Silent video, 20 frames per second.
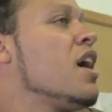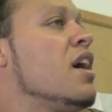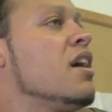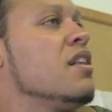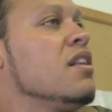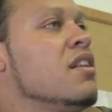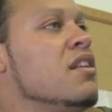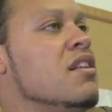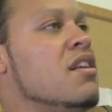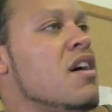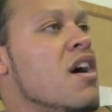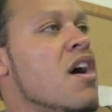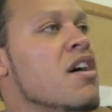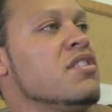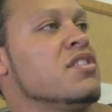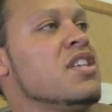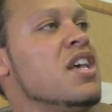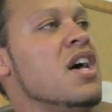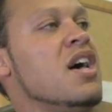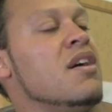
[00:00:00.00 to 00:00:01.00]
at
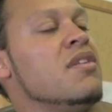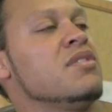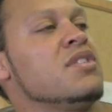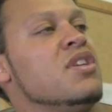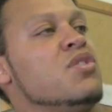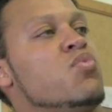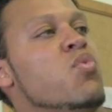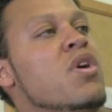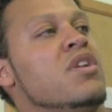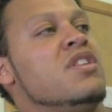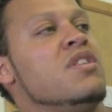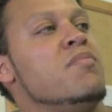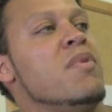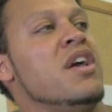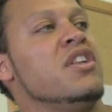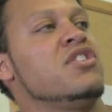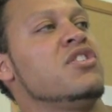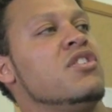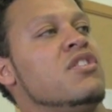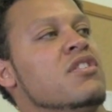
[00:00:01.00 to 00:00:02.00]
ourselves as one
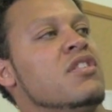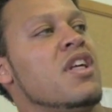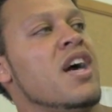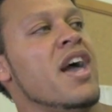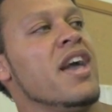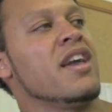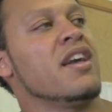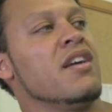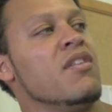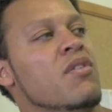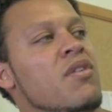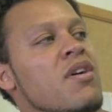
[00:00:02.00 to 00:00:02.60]
dimensional. Like